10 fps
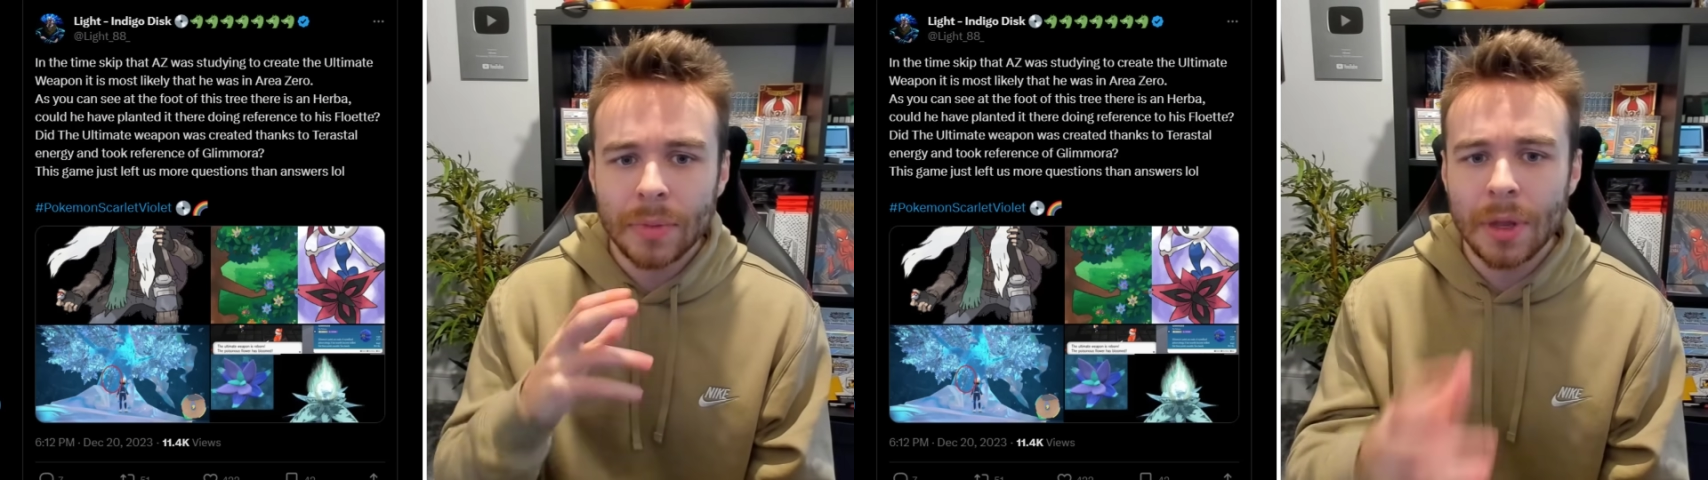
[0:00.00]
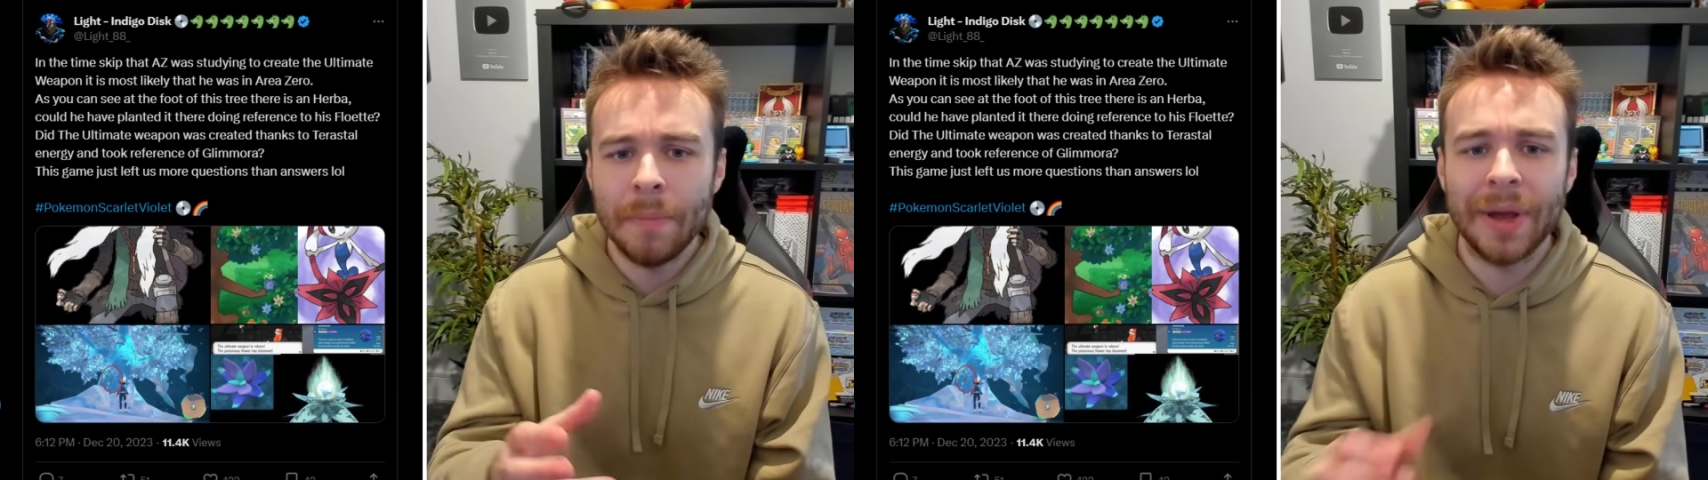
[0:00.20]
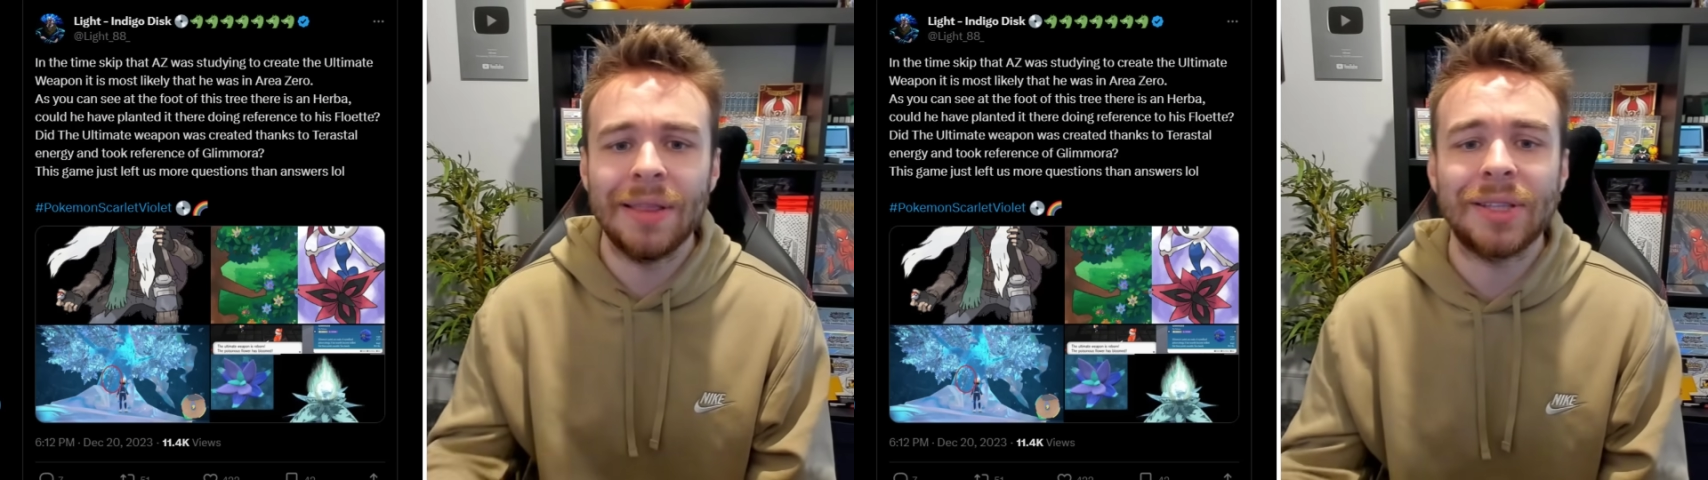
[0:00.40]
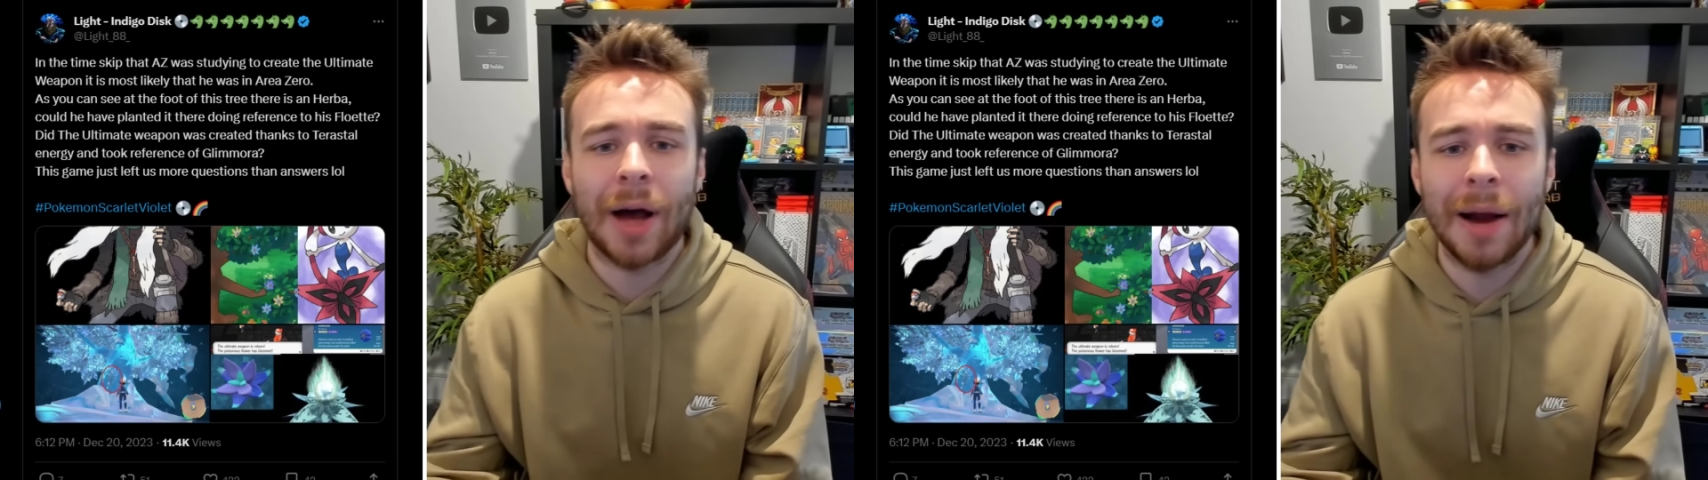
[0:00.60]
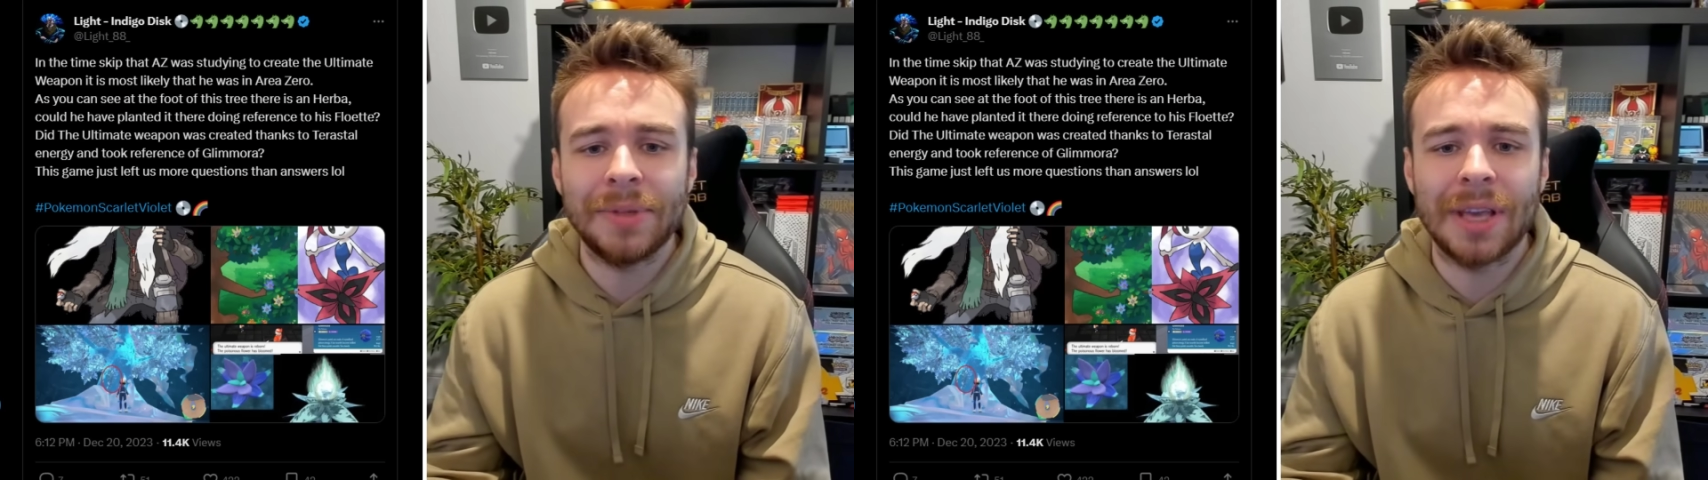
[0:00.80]
But in the
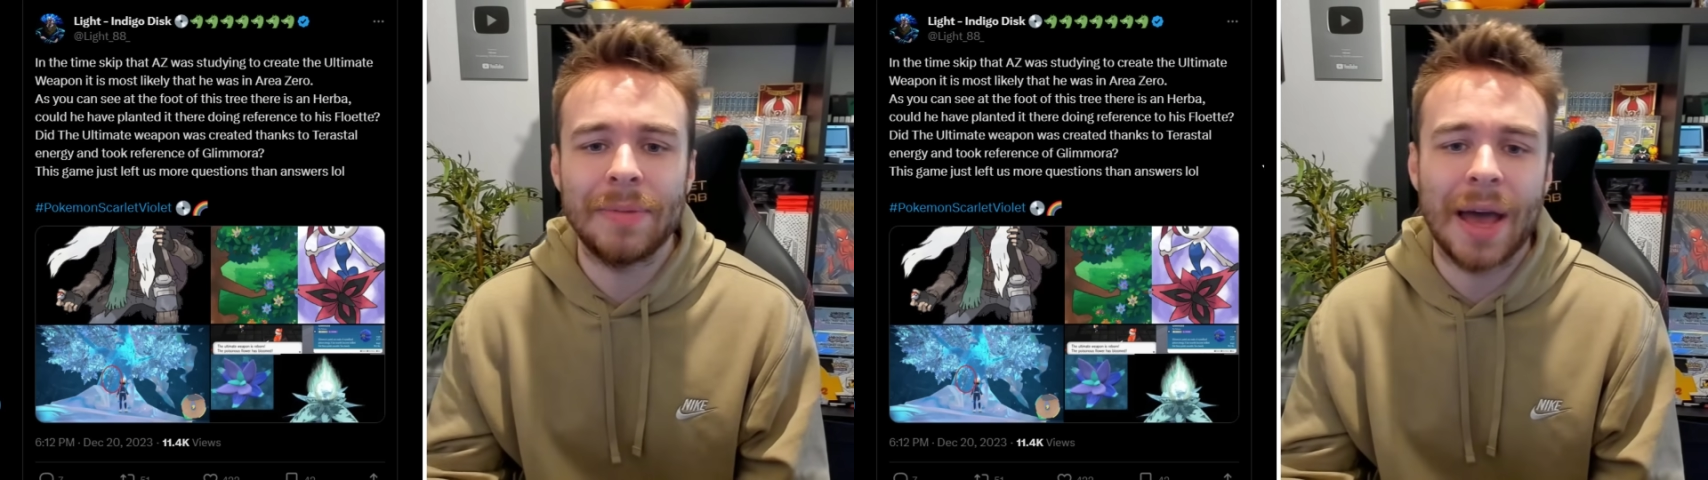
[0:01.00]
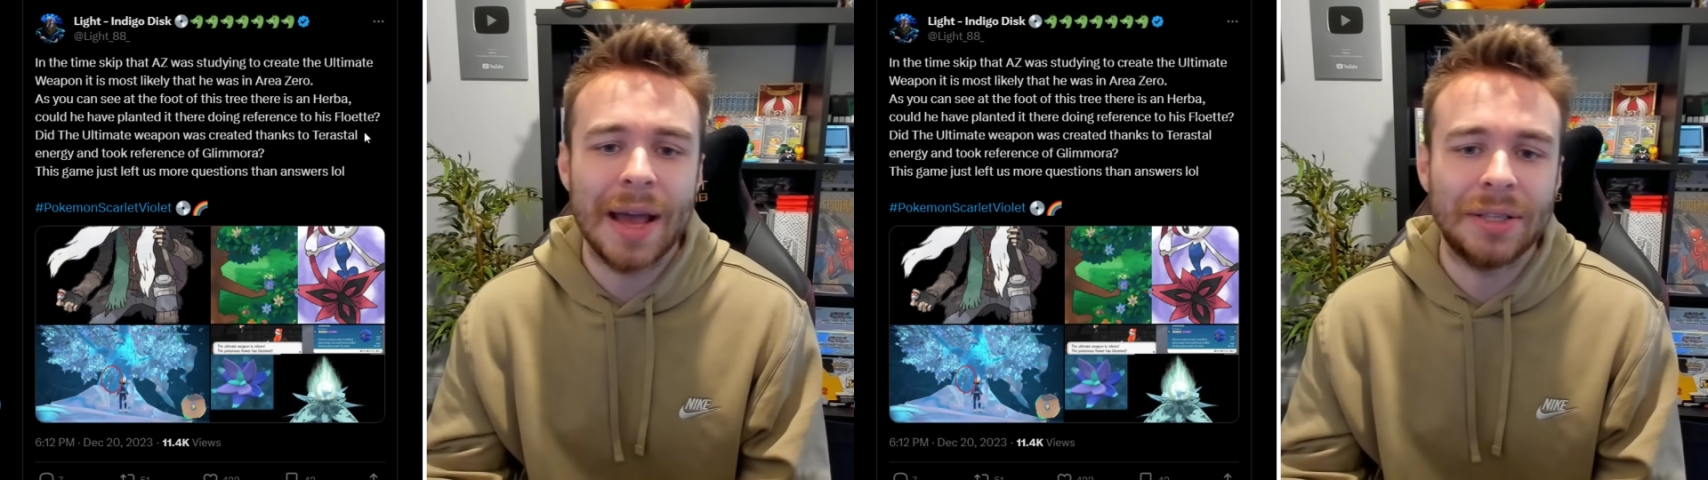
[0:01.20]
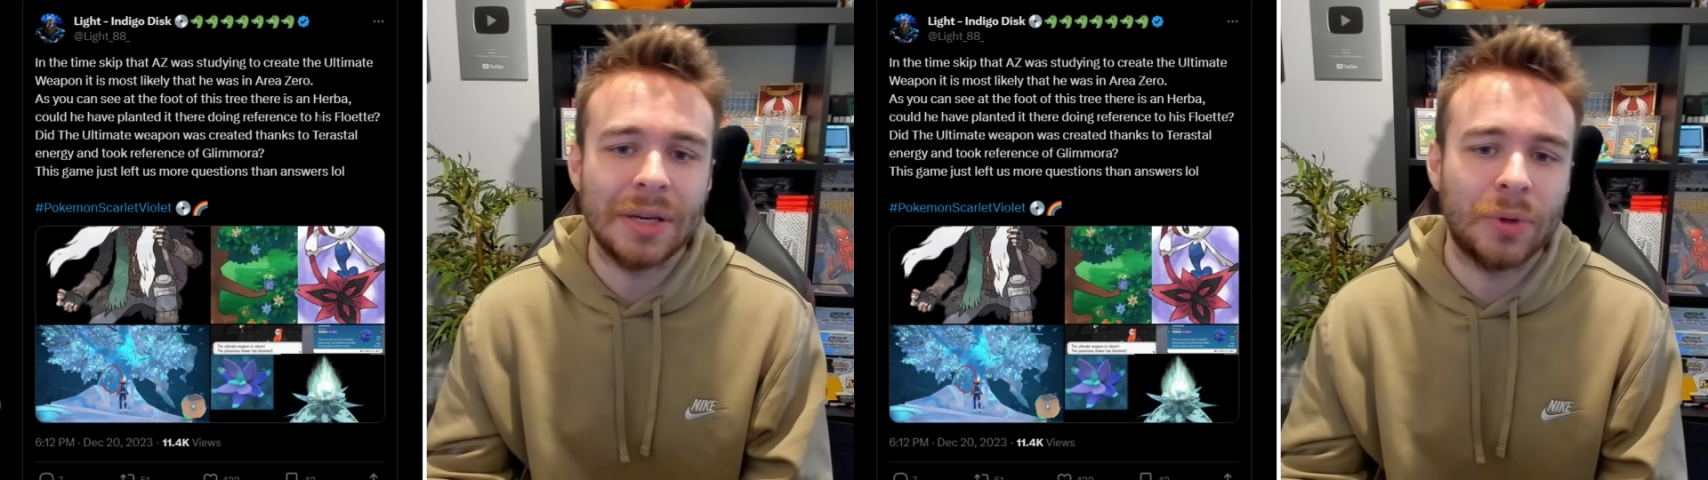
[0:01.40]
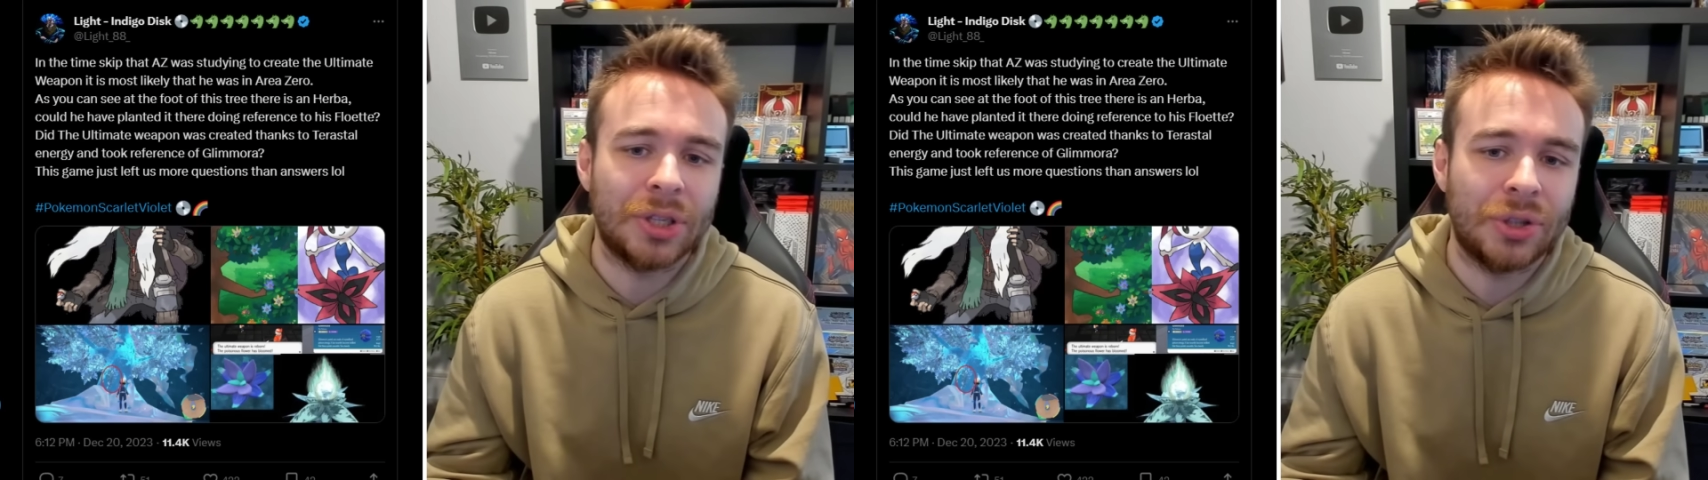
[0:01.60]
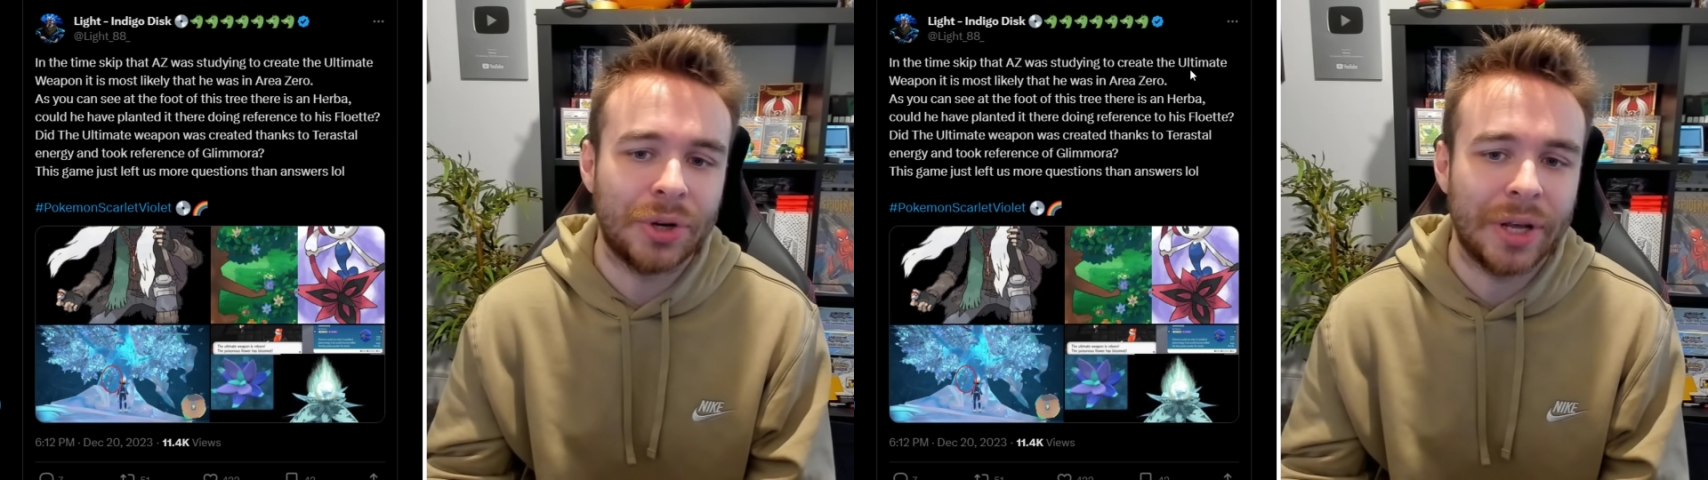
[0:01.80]
time skip that AZ was
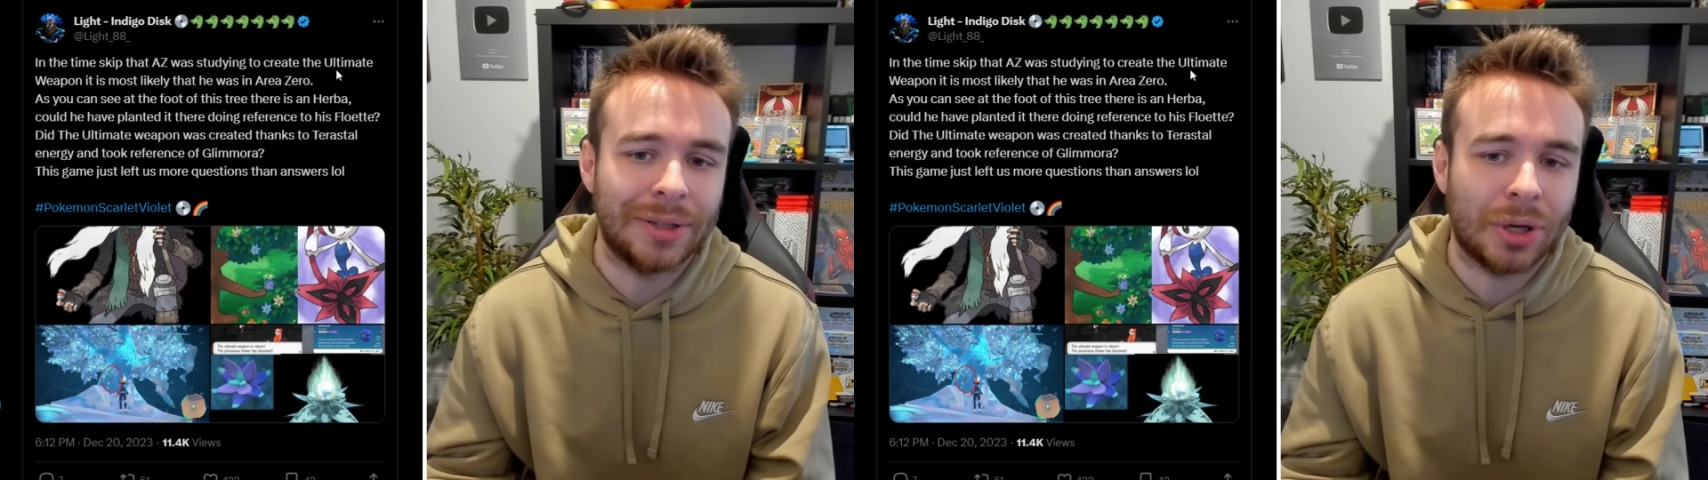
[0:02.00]
studying